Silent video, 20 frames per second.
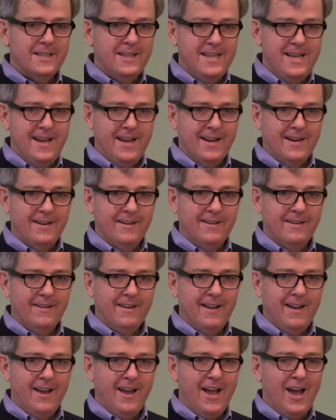at the end,
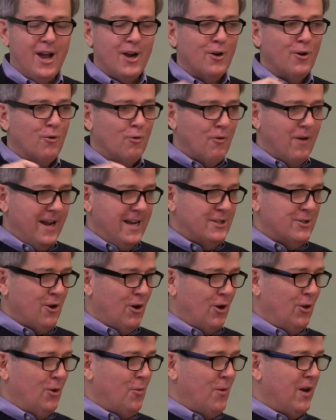and grace
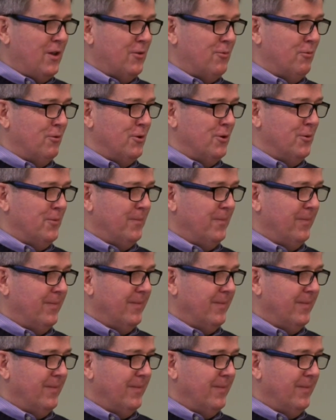all the way through.